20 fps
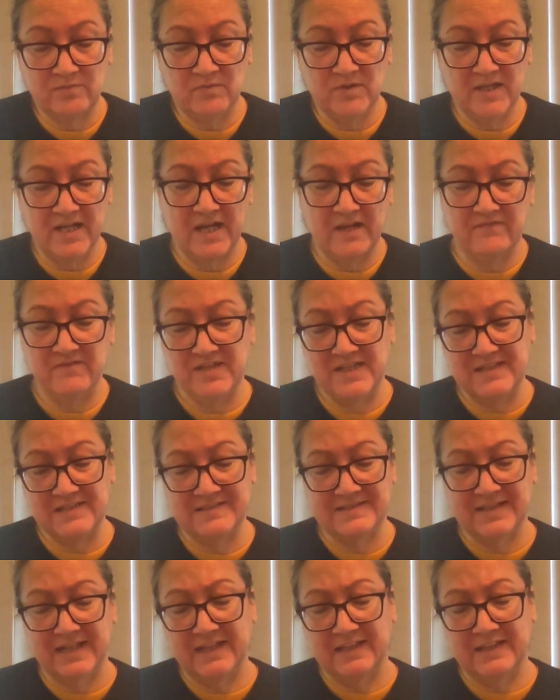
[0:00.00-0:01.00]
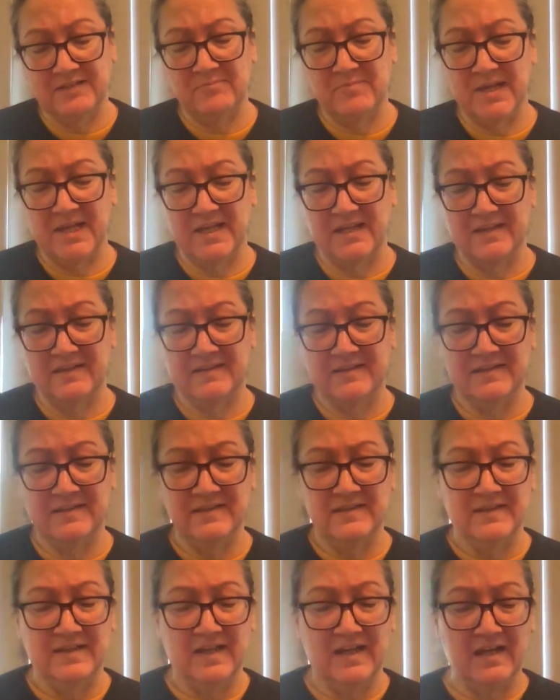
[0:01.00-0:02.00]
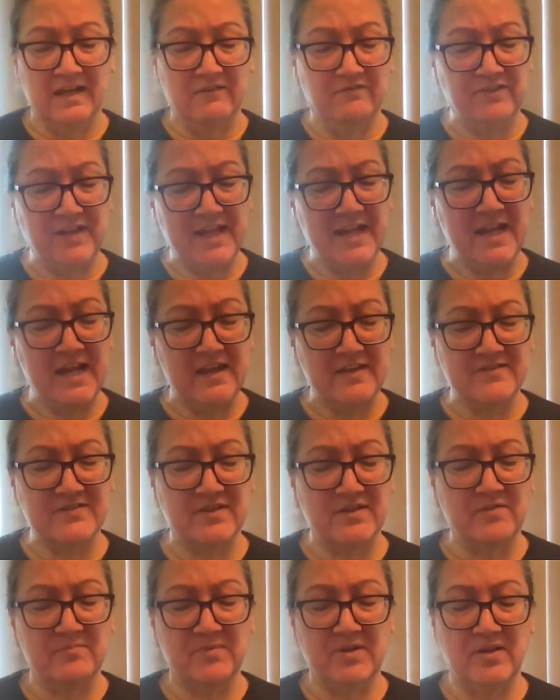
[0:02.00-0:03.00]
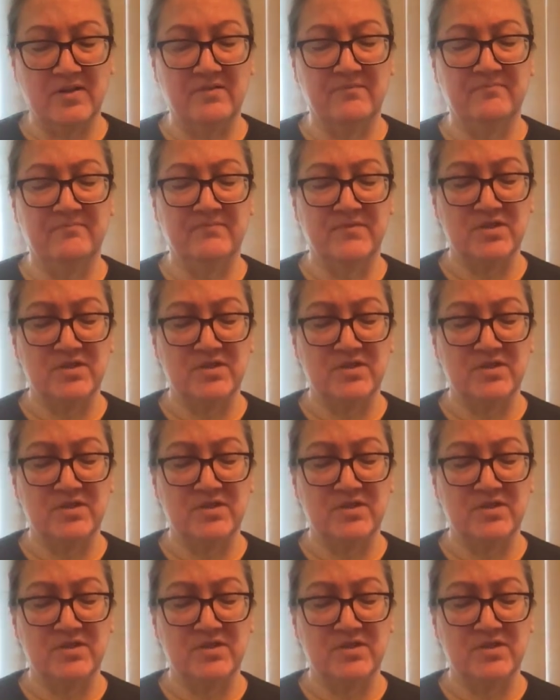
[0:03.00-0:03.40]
would have knees slightly bent, flat hands on the ball,